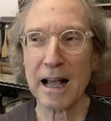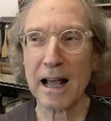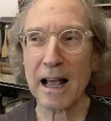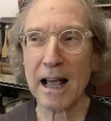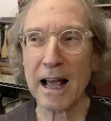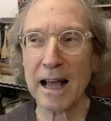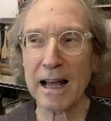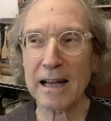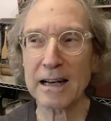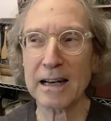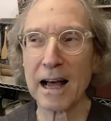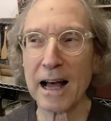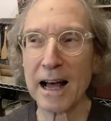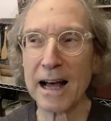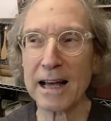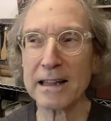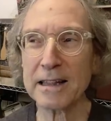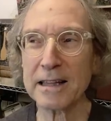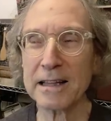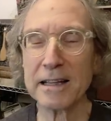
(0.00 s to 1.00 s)
And
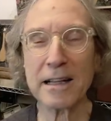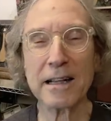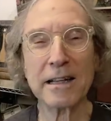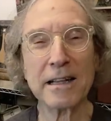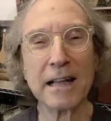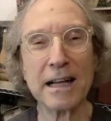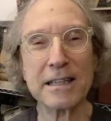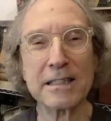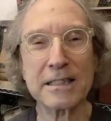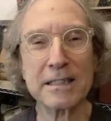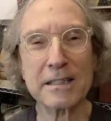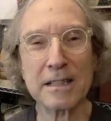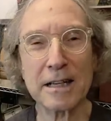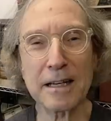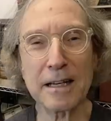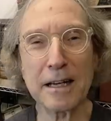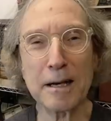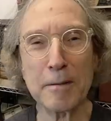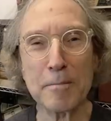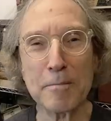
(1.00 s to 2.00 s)
I think that that's
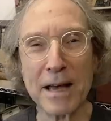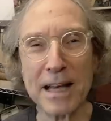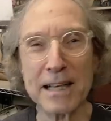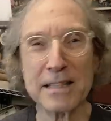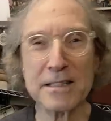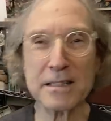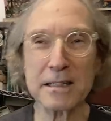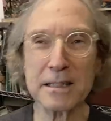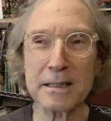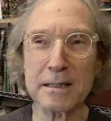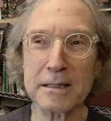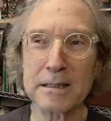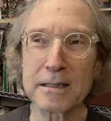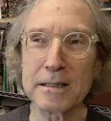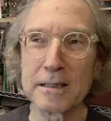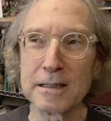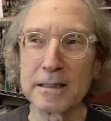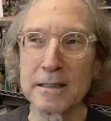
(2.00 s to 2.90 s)
an amazing